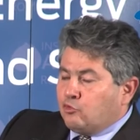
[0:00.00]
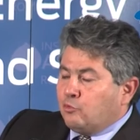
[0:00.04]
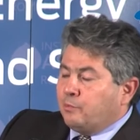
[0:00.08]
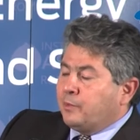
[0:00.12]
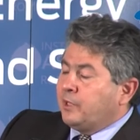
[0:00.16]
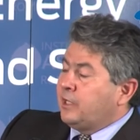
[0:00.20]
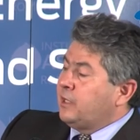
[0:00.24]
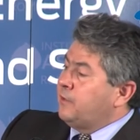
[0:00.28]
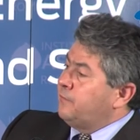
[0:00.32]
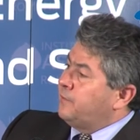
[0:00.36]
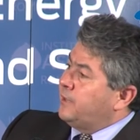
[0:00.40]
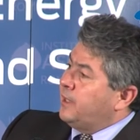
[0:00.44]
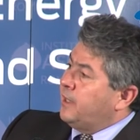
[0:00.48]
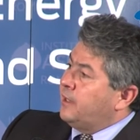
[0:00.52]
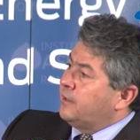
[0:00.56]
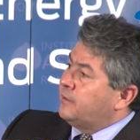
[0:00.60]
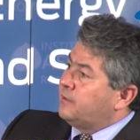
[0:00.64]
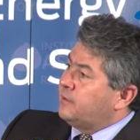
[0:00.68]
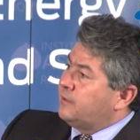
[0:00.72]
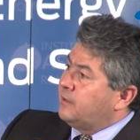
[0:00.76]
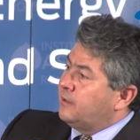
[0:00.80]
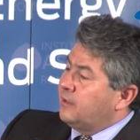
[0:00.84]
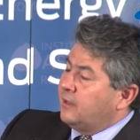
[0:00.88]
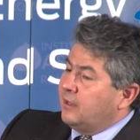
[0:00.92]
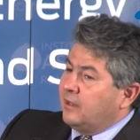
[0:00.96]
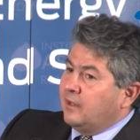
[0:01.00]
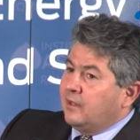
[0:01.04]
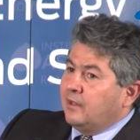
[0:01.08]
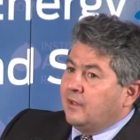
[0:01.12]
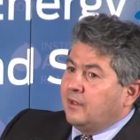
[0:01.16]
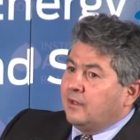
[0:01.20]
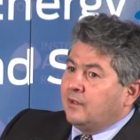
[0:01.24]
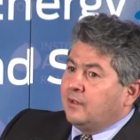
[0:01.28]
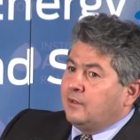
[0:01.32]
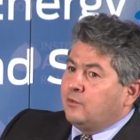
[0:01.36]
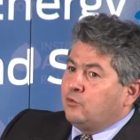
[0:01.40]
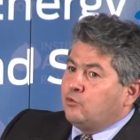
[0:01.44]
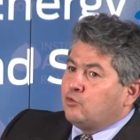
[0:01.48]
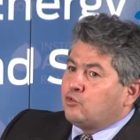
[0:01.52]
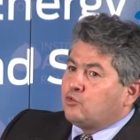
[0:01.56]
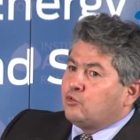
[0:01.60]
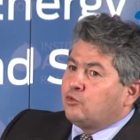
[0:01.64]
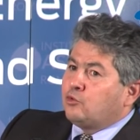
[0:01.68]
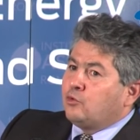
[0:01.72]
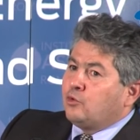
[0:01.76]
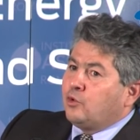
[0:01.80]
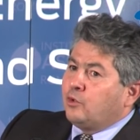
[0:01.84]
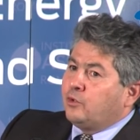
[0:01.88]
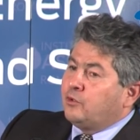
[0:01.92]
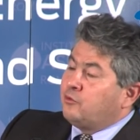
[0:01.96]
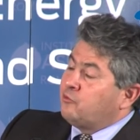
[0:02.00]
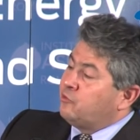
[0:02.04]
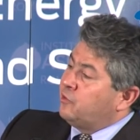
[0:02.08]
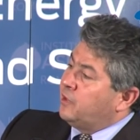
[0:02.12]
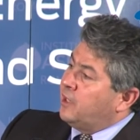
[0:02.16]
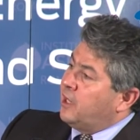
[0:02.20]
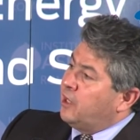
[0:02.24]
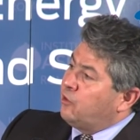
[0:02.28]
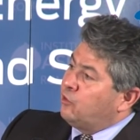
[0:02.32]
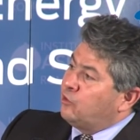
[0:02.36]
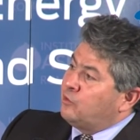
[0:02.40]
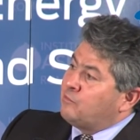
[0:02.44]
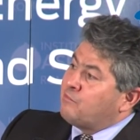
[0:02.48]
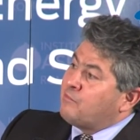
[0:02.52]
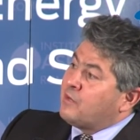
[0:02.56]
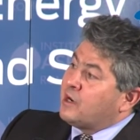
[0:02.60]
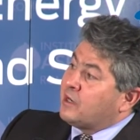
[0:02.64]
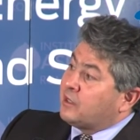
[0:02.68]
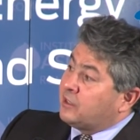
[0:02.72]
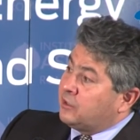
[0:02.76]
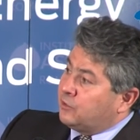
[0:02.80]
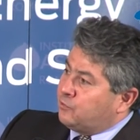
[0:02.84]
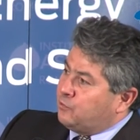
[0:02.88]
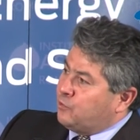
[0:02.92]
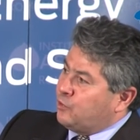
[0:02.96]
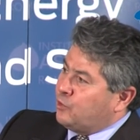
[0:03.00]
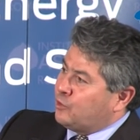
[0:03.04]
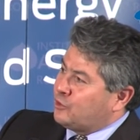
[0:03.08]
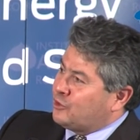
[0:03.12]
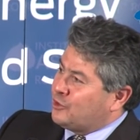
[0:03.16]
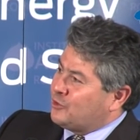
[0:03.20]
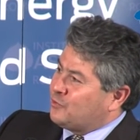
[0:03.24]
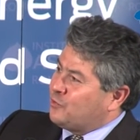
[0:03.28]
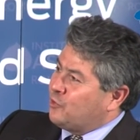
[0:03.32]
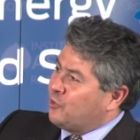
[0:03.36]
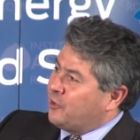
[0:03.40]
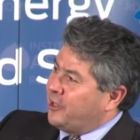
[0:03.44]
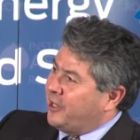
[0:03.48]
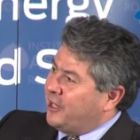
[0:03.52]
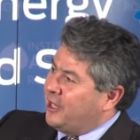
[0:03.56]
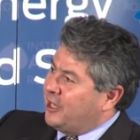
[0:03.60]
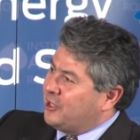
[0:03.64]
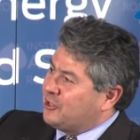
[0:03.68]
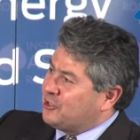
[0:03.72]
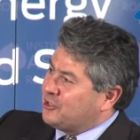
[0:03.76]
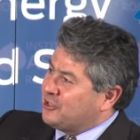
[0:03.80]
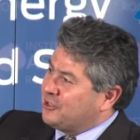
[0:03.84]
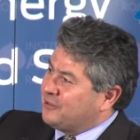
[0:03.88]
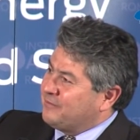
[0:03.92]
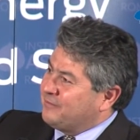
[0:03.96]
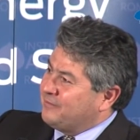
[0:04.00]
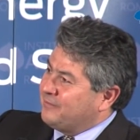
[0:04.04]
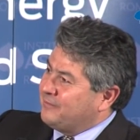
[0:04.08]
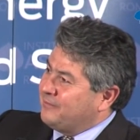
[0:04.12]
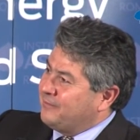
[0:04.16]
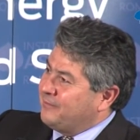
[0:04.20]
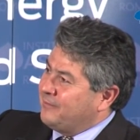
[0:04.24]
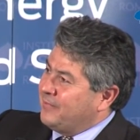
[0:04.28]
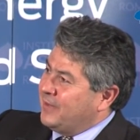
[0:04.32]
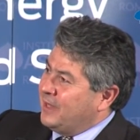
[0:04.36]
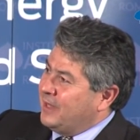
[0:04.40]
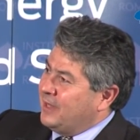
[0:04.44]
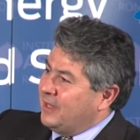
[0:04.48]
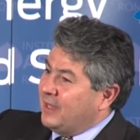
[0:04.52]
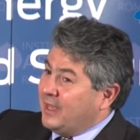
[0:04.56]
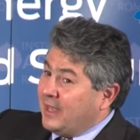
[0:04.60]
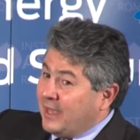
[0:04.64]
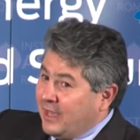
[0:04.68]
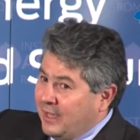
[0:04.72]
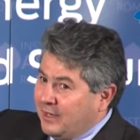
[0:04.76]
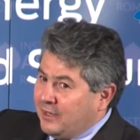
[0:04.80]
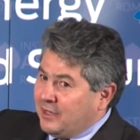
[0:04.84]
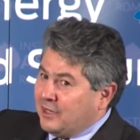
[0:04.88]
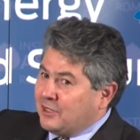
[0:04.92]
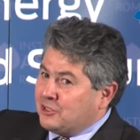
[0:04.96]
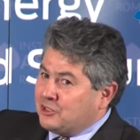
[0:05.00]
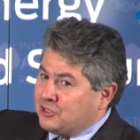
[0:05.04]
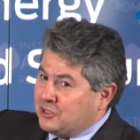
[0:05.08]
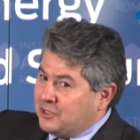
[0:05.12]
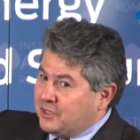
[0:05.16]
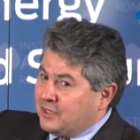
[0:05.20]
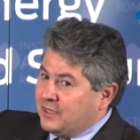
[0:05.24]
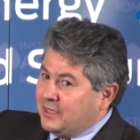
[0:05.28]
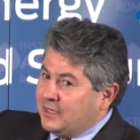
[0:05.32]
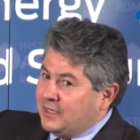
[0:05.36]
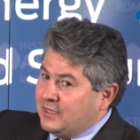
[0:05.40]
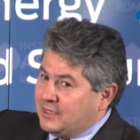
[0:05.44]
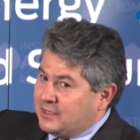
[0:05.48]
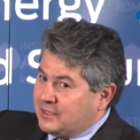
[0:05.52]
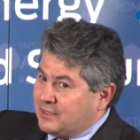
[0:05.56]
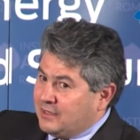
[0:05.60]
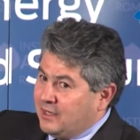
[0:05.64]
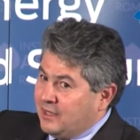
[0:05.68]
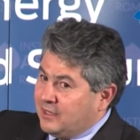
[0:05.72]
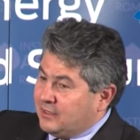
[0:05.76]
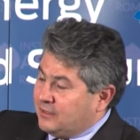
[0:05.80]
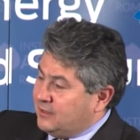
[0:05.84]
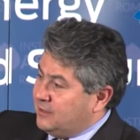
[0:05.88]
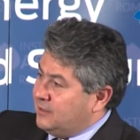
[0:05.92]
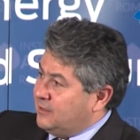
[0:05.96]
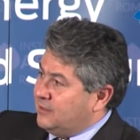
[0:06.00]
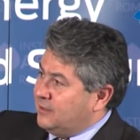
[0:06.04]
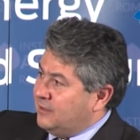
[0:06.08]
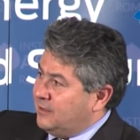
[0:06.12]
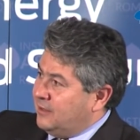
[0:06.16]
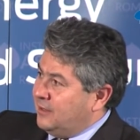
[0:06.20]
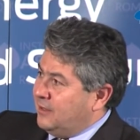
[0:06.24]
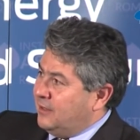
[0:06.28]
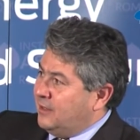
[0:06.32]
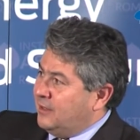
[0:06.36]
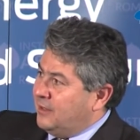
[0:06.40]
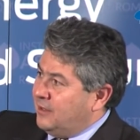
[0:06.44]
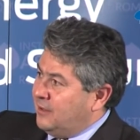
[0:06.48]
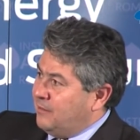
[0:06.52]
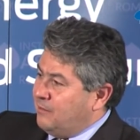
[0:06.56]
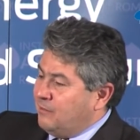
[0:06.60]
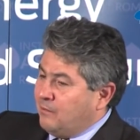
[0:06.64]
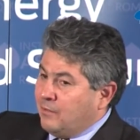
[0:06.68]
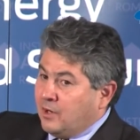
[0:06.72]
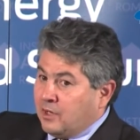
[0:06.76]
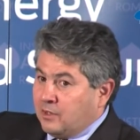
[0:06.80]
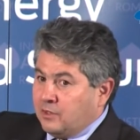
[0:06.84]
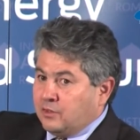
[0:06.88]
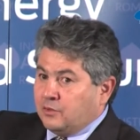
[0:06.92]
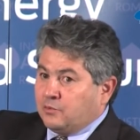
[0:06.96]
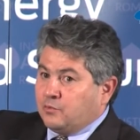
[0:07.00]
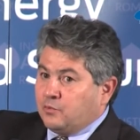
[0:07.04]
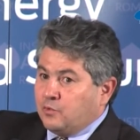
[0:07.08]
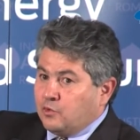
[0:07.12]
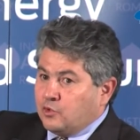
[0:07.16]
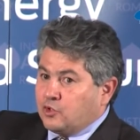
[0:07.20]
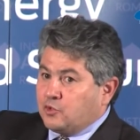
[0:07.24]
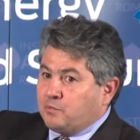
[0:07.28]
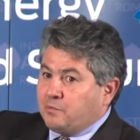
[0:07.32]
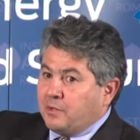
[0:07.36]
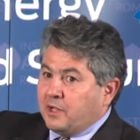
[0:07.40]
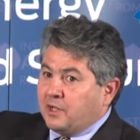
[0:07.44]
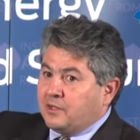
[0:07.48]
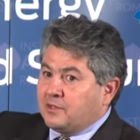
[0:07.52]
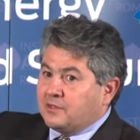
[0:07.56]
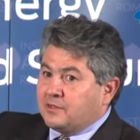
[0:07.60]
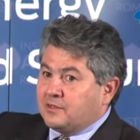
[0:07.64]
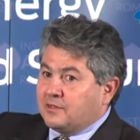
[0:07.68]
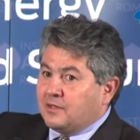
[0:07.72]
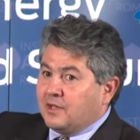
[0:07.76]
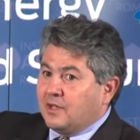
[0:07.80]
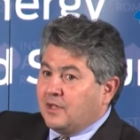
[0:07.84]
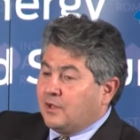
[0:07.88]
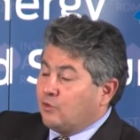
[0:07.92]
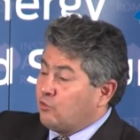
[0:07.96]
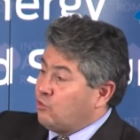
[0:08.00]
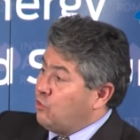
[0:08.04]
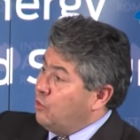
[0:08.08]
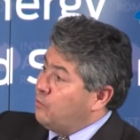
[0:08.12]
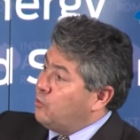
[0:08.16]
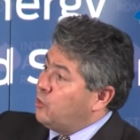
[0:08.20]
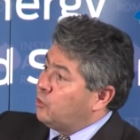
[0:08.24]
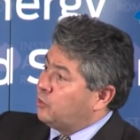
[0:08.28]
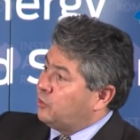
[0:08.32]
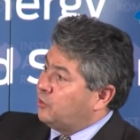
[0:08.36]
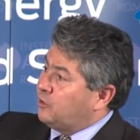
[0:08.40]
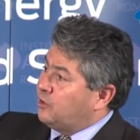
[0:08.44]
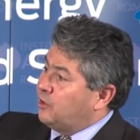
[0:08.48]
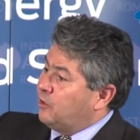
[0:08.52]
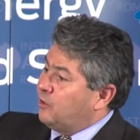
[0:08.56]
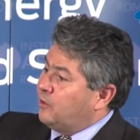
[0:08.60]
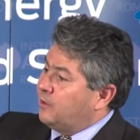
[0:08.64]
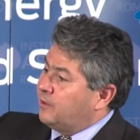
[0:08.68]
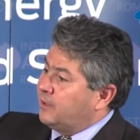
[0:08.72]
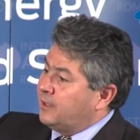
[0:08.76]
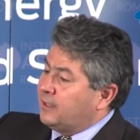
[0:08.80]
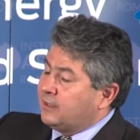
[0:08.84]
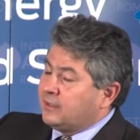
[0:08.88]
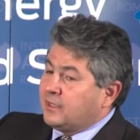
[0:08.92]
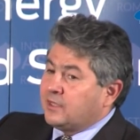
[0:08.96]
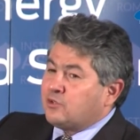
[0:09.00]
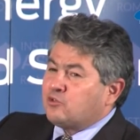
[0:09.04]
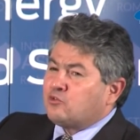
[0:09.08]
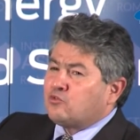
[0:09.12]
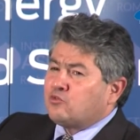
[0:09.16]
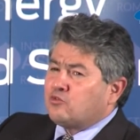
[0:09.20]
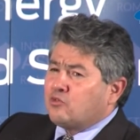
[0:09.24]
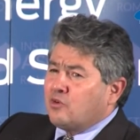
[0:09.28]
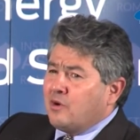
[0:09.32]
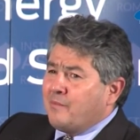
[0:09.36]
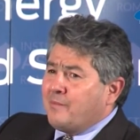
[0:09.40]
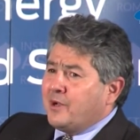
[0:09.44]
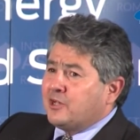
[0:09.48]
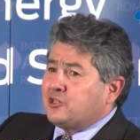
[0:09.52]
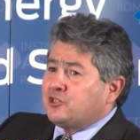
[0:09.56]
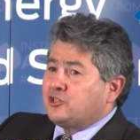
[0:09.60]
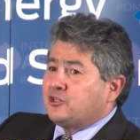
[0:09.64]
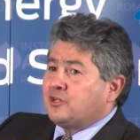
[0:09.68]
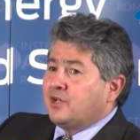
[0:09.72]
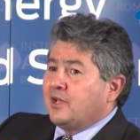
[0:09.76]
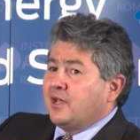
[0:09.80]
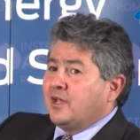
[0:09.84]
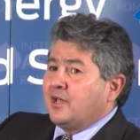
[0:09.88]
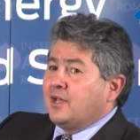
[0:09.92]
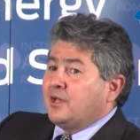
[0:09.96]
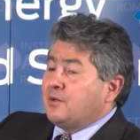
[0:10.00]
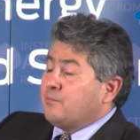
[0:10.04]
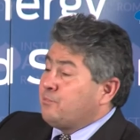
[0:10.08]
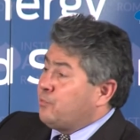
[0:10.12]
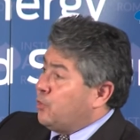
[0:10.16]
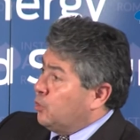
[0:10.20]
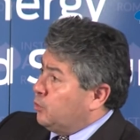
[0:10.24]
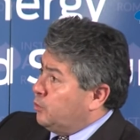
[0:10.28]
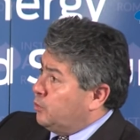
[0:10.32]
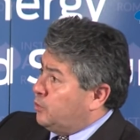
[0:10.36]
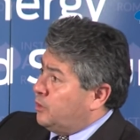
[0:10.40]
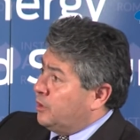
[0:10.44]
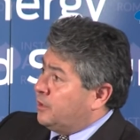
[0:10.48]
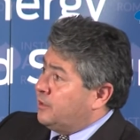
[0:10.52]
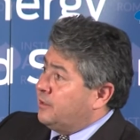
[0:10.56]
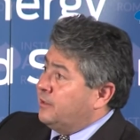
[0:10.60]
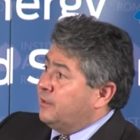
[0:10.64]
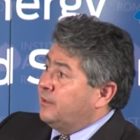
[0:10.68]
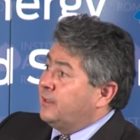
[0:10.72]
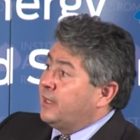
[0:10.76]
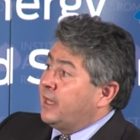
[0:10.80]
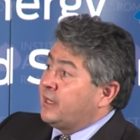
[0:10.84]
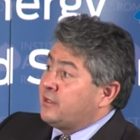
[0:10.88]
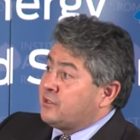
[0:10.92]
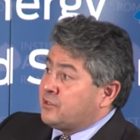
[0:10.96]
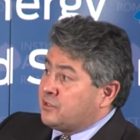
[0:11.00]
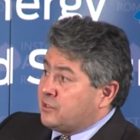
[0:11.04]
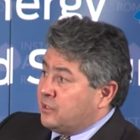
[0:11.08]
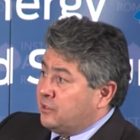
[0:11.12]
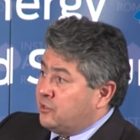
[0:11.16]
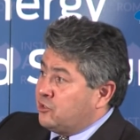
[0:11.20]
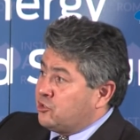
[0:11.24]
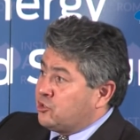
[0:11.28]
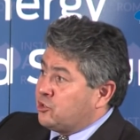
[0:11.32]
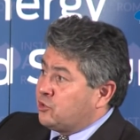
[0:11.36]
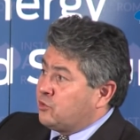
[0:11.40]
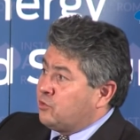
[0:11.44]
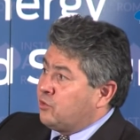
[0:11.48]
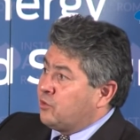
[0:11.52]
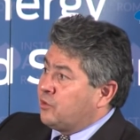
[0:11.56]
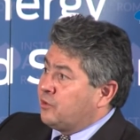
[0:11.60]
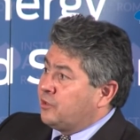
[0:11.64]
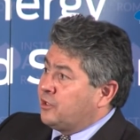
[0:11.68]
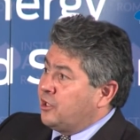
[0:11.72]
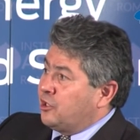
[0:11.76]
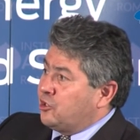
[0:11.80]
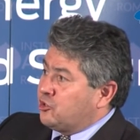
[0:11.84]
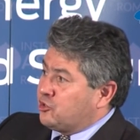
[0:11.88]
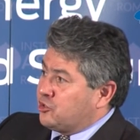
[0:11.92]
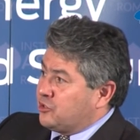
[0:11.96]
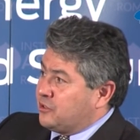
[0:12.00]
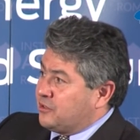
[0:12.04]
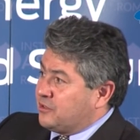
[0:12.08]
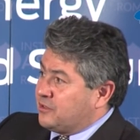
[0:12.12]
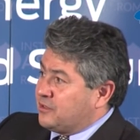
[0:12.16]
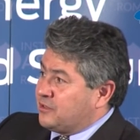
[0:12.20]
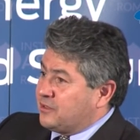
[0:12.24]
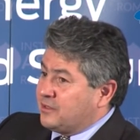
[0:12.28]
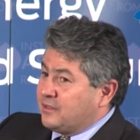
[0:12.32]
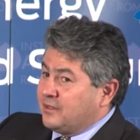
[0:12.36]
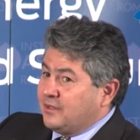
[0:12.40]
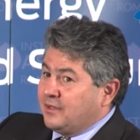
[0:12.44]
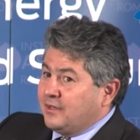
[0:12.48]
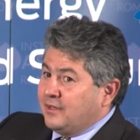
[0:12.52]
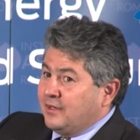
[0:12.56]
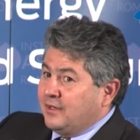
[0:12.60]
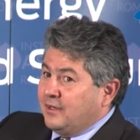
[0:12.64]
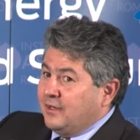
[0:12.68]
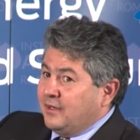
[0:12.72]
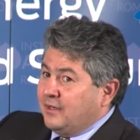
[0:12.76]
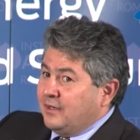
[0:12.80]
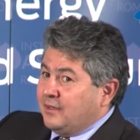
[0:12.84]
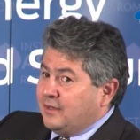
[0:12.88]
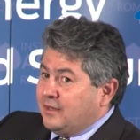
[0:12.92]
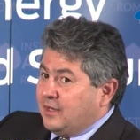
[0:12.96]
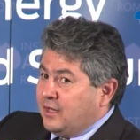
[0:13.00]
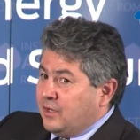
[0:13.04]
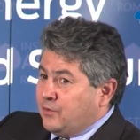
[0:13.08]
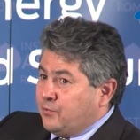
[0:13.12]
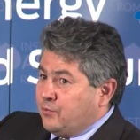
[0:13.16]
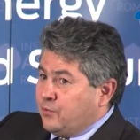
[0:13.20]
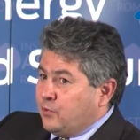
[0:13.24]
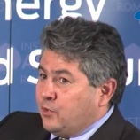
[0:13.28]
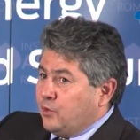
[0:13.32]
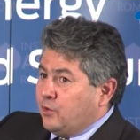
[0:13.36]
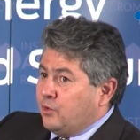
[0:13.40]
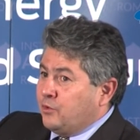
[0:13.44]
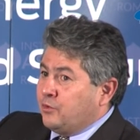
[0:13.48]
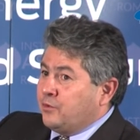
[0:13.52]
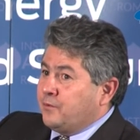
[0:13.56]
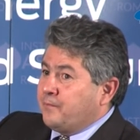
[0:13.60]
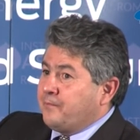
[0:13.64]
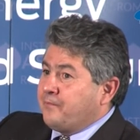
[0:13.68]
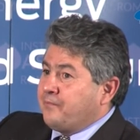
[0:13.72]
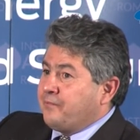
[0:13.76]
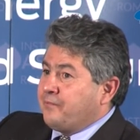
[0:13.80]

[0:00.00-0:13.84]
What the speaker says: to believe that you shouldn't only rely on market forces for energy. Energy is not a market force-based commodity only. It has so much political and strategic connotations. Therefore,